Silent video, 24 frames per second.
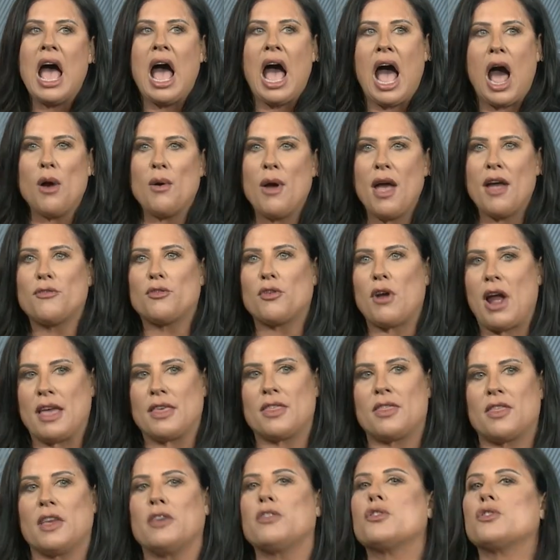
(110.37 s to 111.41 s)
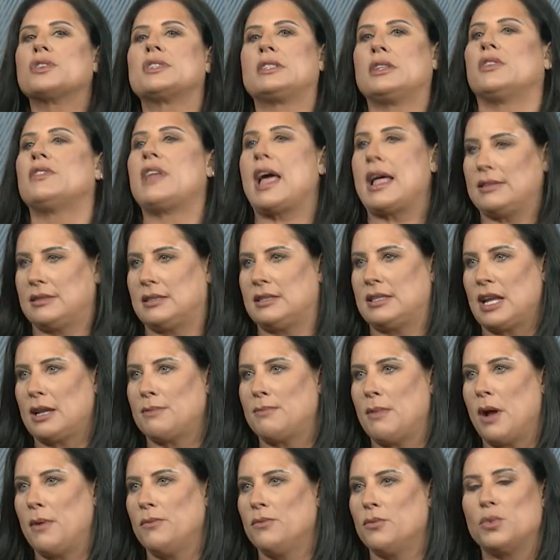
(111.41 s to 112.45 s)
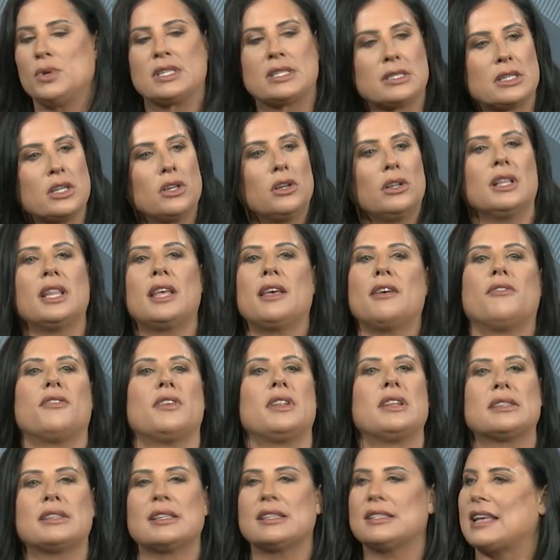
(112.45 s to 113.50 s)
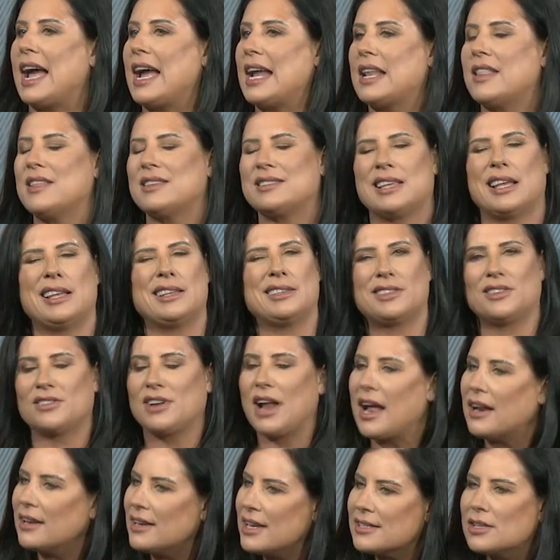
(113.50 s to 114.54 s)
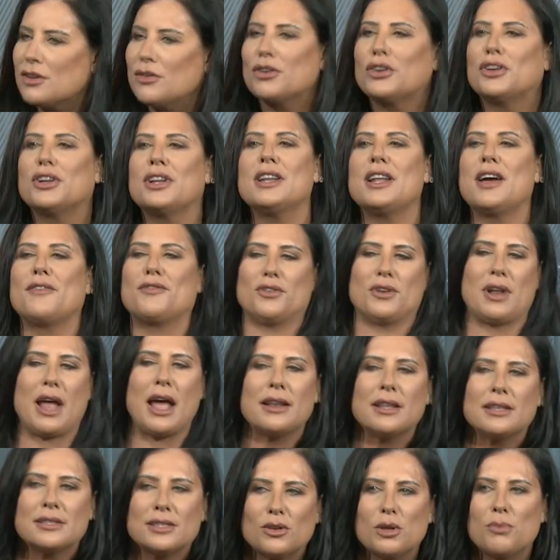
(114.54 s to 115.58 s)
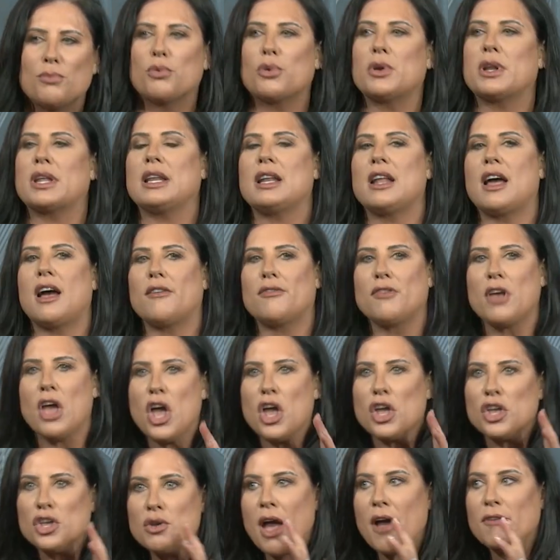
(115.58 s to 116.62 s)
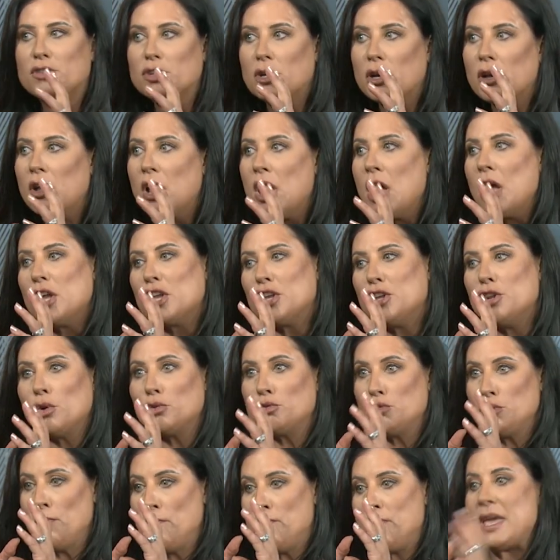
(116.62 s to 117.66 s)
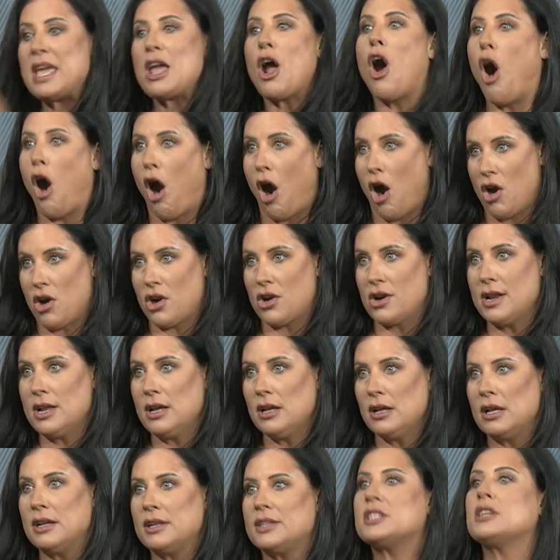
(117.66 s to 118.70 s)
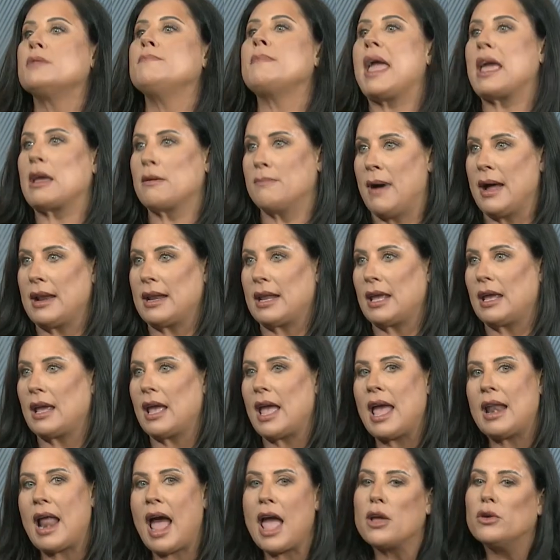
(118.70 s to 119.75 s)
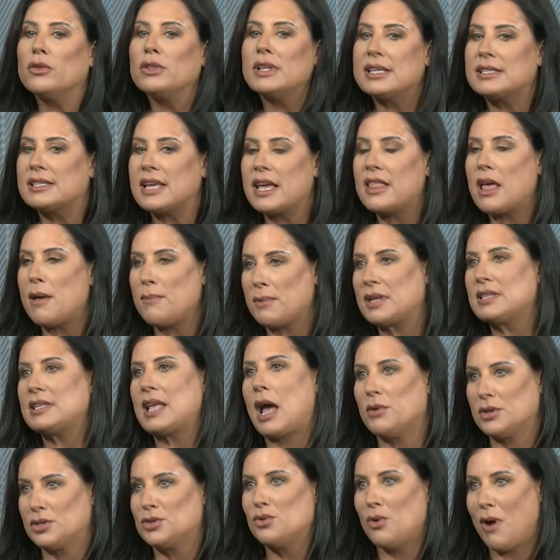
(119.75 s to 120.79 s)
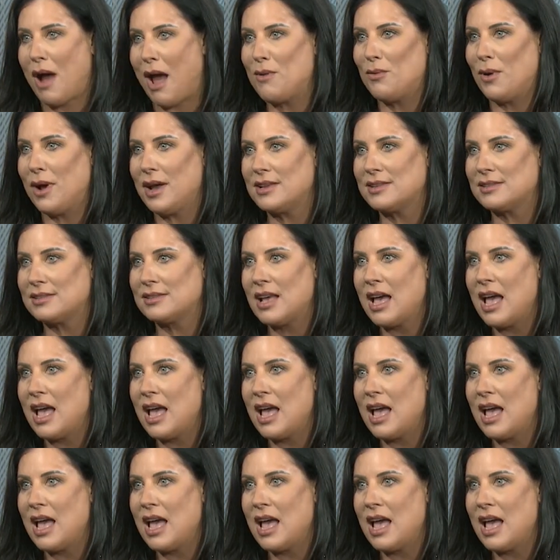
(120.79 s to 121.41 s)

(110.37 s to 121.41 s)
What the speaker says: However, I think there's still that stigma. We still live in a society that says you're not necessarily good enough, you're not necessarily pretty enough, you have to, you know, be hard to make money. And I only say that because that was who I was.